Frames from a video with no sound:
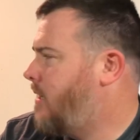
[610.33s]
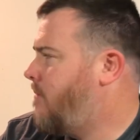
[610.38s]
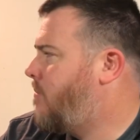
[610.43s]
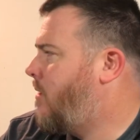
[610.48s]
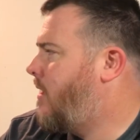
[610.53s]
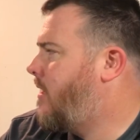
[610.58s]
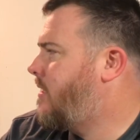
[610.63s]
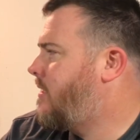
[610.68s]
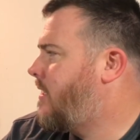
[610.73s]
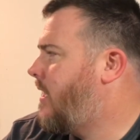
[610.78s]
I'd
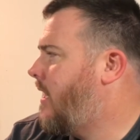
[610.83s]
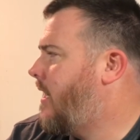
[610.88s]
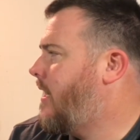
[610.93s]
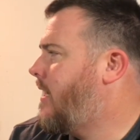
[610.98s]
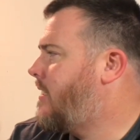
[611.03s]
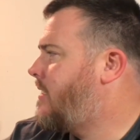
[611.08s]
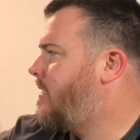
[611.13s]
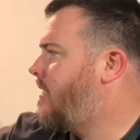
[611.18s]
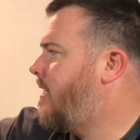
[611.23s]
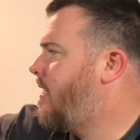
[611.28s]
probably
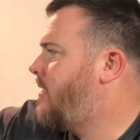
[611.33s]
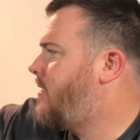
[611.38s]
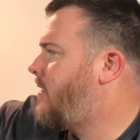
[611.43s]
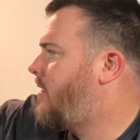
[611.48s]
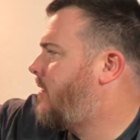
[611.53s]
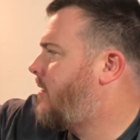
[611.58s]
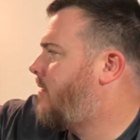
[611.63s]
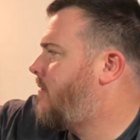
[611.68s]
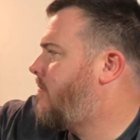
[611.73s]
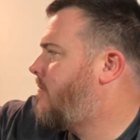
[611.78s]
say it's
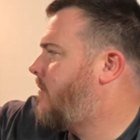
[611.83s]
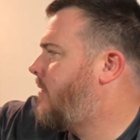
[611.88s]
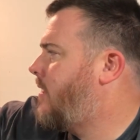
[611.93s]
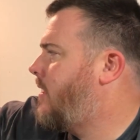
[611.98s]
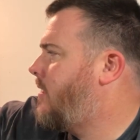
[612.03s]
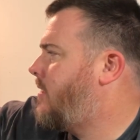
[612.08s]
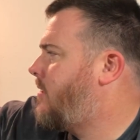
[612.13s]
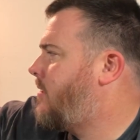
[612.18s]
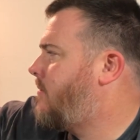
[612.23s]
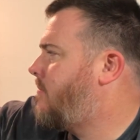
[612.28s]
it's
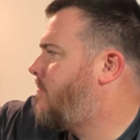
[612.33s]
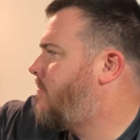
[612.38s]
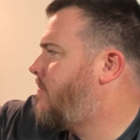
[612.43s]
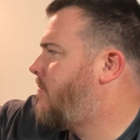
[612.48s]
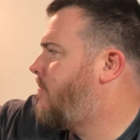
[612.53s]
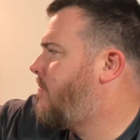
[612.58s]
it's